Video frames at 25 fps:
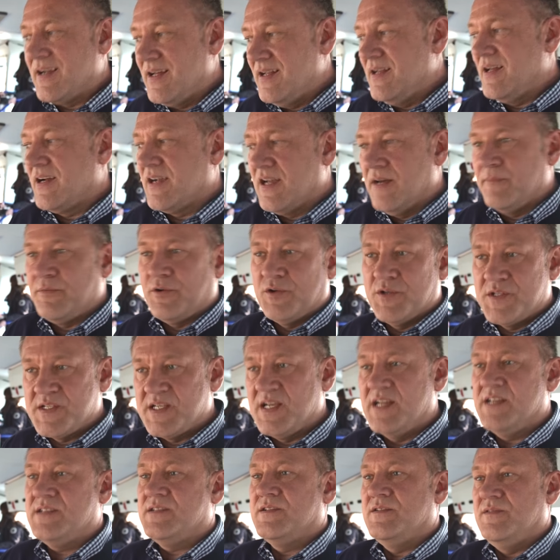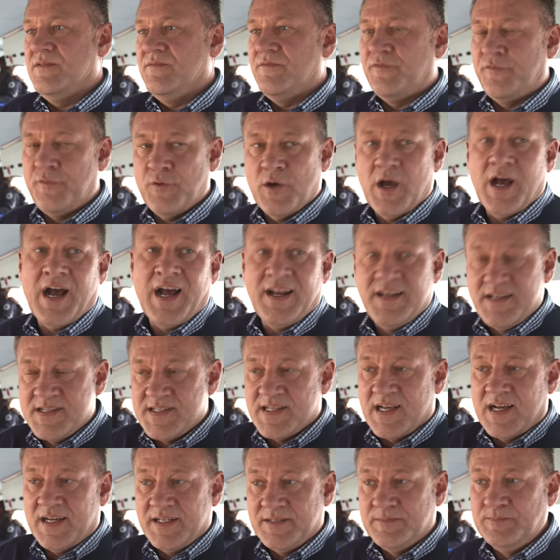cooperation with the Hamburg
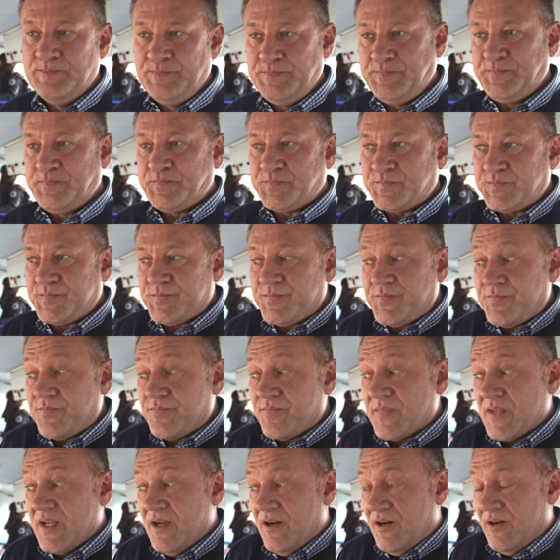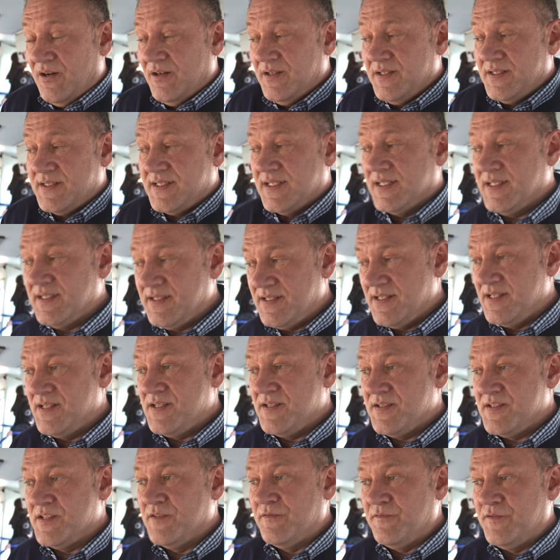Port Authority, and it
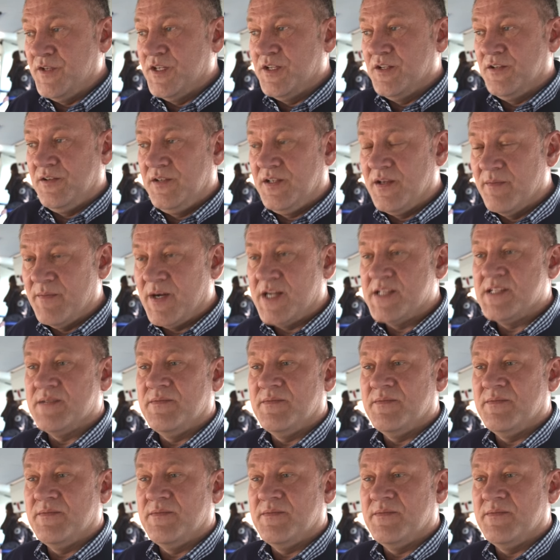worked out well in the end.